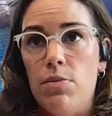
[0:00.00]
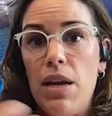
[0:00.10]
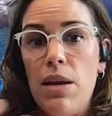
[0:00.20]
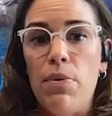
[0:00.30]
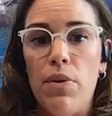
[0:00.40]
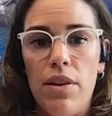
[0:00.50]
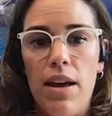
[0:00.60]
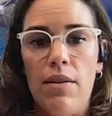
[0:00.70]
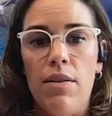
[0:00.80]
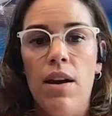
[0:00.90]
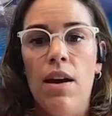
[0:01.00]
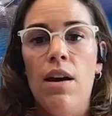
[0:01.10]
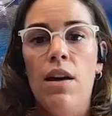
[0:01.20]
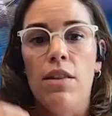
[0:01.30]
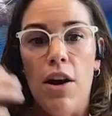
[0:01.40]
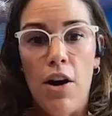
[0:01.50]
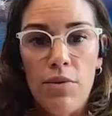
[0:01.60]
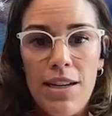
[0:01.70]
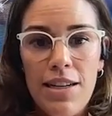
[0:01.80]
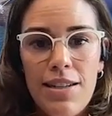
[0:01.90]
to people that there
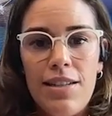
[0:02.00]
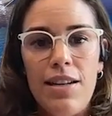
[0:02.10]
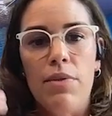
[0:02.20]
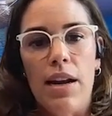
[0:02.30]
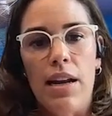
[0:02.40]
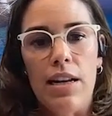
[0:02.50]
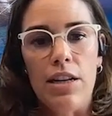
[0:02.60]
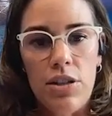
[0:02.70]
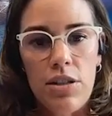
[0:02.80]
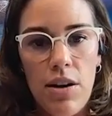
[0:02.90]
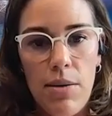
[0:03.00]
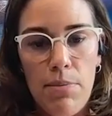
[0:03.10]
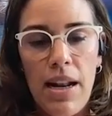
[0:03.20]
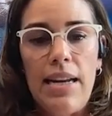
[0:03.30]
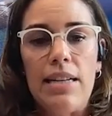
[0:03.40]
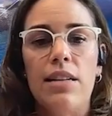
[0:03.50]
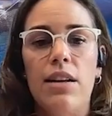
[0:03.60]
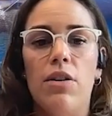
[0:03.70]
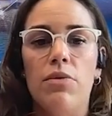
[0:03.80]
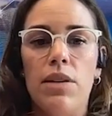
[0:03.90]
are reasons that regulations are in place.
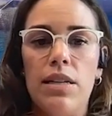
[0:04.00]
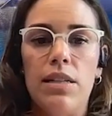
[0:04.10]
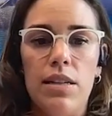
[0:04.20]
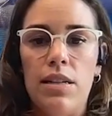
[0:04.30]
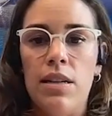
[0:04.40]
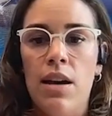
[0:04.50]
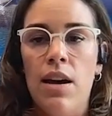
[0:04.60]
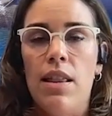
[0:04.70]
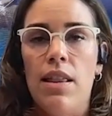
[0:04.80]
There are reasons